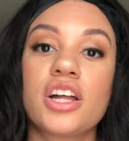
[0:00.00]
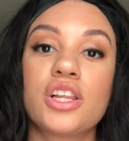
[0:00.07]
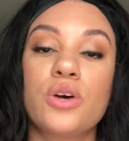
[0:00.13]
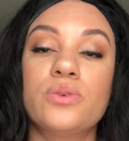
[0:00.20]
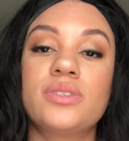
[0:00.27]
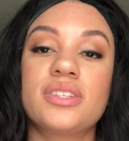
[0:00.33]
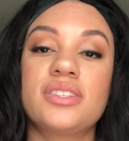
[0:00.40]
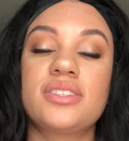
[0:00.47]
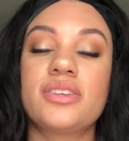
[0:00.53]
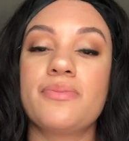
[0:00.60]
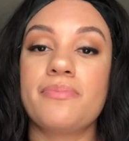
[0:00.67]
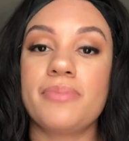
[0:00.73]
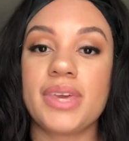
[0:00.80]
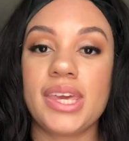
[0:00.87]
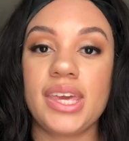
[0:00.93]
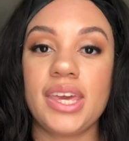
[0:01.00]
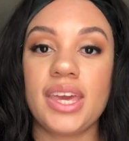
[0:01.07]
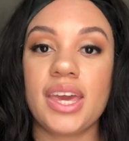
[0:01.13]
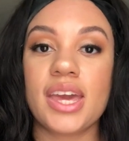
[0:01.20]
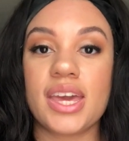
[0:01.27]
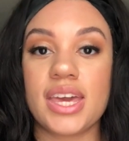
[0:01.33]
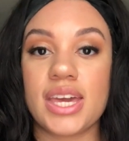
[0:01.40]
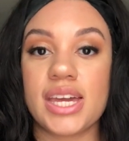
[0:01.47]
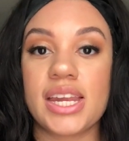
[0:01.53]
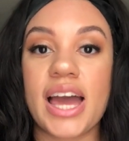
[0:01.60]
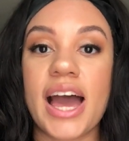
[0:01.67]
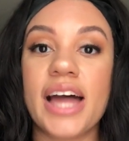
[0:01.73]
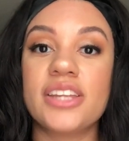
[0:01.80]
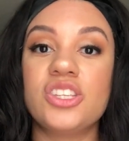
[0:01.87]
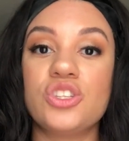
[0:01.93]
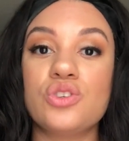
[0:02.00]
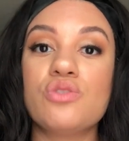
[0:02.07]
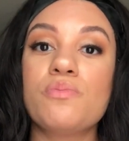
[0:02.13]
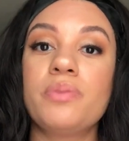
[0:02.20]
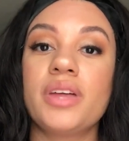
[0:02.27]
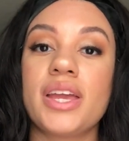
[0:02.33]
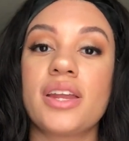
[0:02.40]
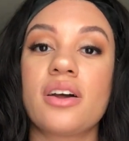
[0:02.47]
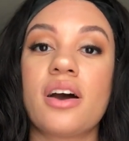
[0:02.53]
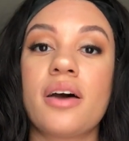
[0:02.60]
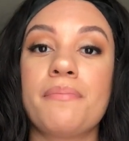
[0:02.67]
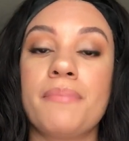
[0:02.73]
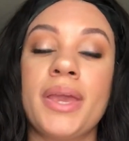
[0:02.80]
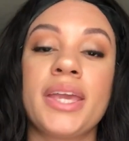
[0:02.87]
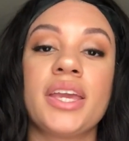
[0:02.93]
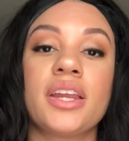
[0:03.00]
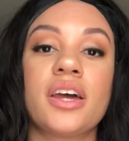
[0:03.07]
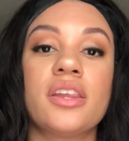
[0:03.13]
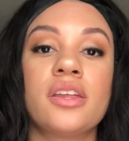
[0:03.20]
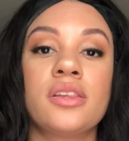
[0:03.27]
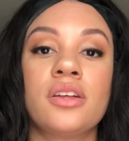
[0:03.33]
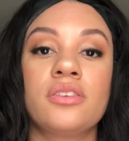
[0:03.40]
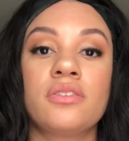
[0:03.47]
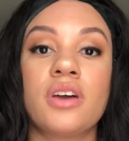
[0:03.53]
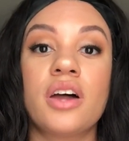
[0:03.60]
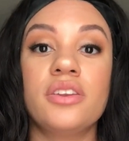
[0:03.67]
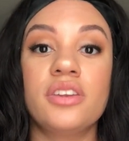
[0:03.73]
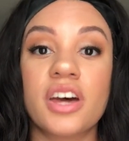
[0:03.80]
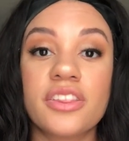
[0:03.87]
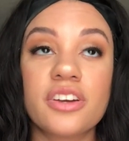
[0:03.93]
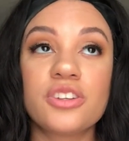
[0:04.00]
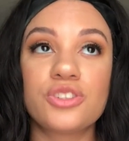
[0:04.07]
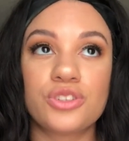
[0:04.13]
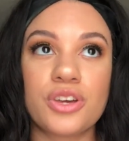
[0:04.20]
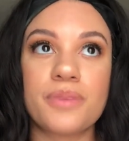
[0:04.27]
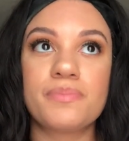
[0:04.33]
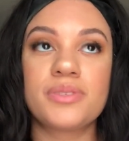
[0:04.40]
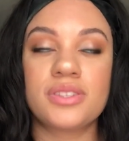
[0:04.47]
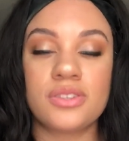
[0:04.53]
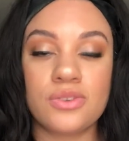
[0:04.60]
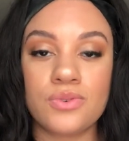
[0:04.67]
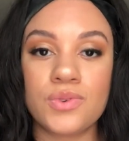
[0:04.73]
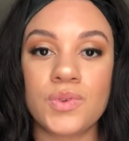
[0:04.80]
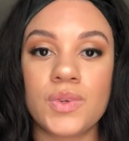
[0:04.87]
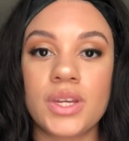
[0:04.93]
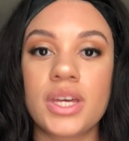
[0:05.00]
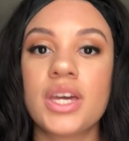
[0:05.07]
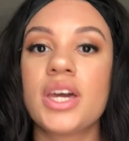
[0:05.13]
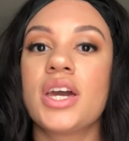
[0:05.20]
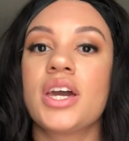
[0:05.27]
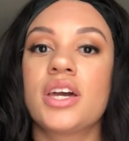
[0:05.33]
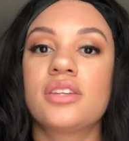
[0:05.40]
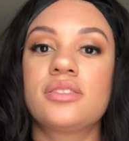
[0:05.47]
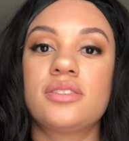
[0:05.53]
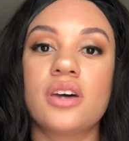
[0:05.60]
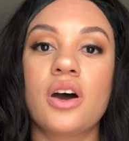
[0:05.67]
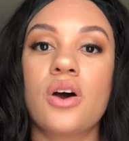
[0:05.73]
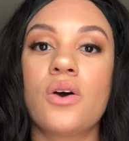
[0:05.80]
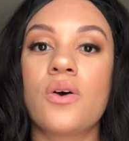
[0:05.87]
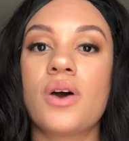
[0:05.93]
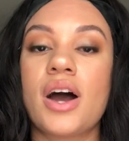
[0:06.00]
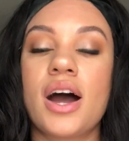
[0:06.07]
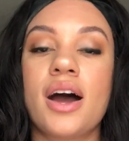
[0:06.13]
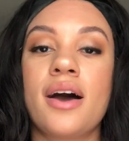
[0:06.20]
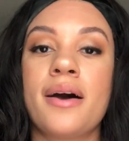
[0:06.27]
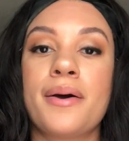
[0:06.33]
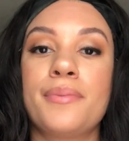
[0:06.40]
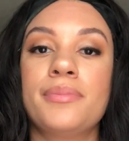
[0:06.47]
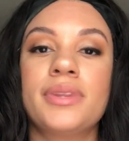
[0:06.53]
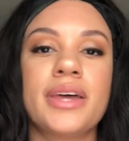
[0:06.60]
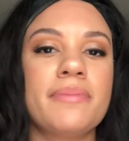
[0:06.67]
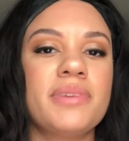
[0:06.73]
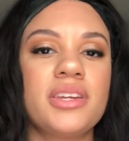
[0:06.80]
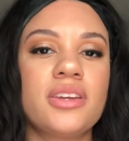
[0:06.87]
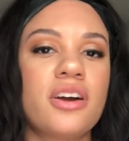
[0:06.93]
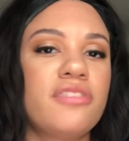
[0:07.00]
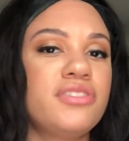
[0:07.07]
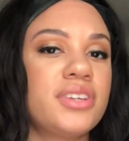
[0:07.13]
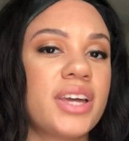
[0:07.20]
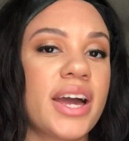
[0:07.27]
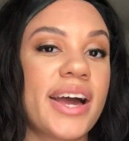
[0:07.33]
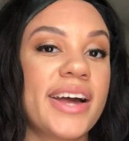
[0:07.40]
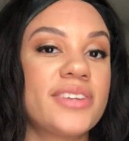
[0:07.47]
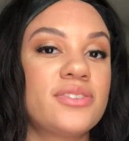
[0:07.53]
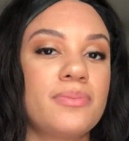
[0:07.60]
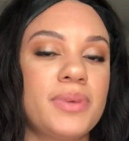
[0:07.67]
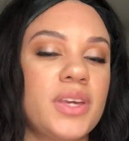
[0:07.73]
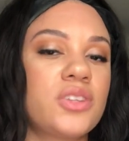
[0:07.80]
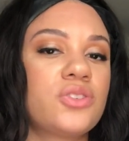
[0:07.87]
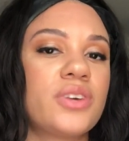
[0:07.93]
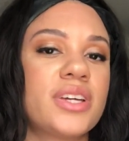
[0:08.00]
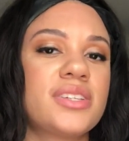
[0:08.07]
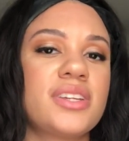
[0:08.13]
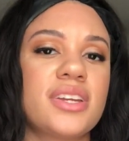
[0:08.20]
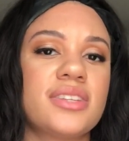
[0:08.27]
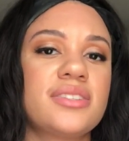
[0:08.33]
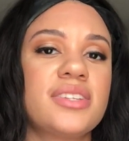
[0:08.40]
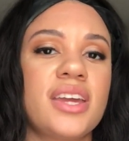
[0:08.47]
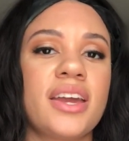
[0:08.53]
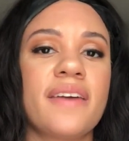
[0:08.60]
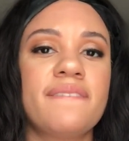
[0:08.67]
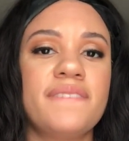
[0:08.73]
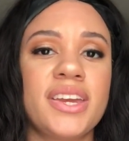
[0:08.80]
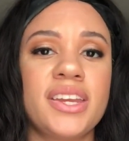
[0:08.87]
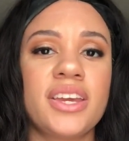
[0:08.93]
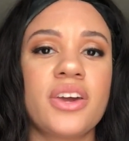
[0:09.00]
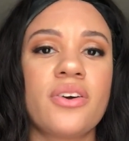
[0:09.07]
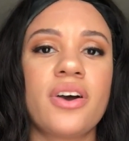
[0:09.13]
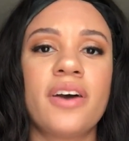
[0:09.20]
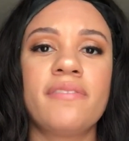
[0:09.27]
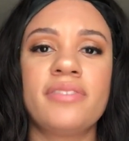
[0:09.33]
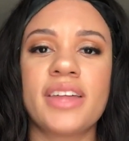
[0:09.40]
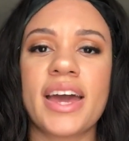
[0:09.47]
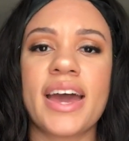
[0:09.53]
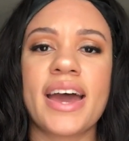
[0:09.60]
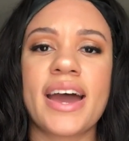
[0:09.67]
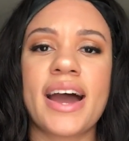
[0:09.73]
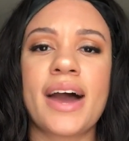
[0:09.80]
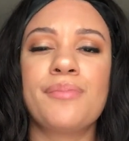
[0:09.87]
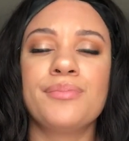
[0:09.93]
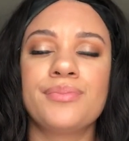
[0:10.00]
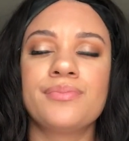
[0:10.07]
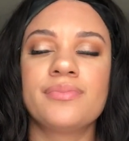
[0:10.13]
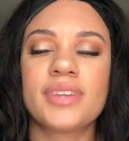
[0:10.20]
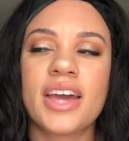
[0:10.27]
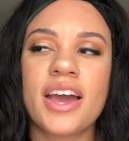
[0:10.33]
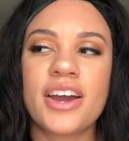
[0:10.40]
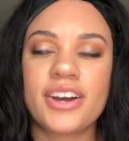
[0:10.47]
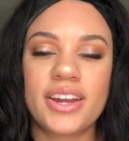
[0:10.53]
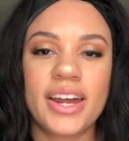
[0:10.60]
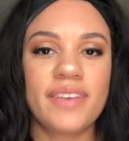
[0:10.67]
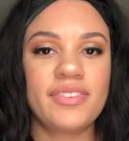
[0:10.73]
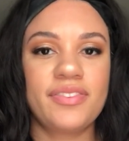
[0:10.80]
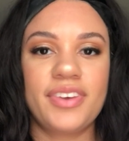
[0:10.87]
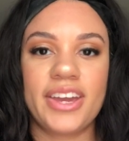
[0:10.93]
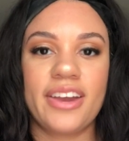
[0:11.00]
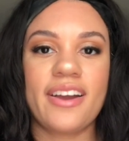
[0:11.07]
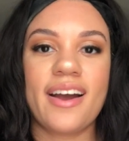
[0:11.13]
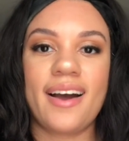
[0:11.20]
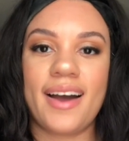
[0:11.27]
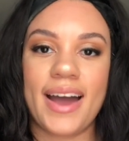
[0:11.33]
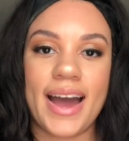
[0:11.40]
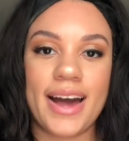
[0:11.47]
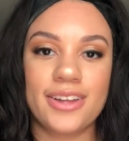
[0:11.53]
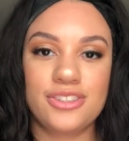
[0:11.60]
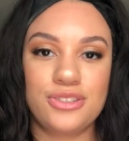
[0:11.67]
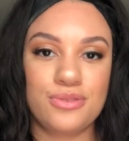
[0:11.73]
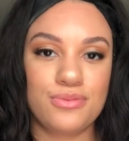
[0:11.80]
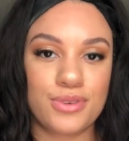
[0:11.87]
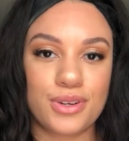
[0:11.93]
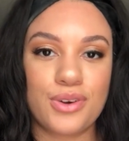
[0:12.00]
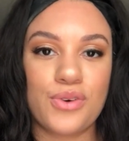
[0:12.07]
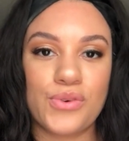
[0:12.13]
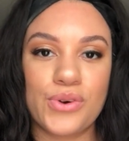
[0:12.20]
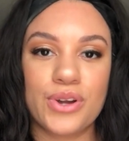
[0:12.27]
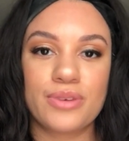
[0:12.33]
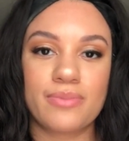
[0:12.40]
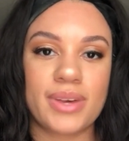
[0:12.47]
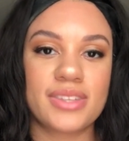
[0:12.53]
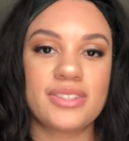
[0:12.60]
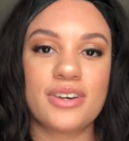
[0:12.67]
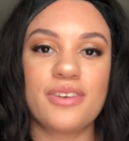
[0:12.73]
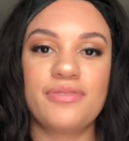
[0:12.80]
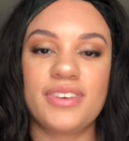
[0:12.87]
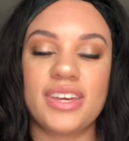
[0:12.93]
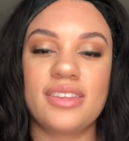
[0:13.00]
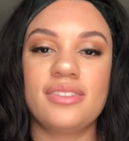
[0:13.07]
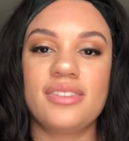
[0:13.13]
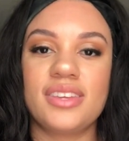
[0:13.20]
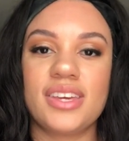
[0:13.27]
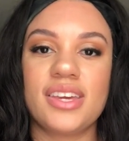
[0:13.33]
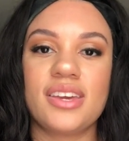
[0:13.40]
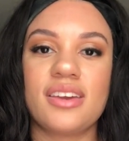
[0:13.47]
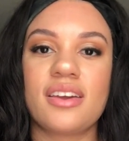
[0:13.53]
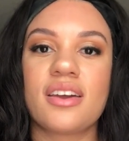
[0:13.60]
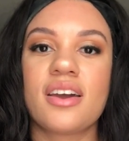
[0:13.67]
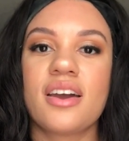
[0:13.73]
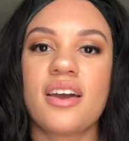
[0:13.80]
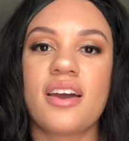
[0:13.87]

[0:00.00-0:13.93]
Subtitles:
closest to me, and I do plan on making another trip soon. So let me know if you guys would be interested in seeing a video of that. I'm gonna have to figure out how to record myself in the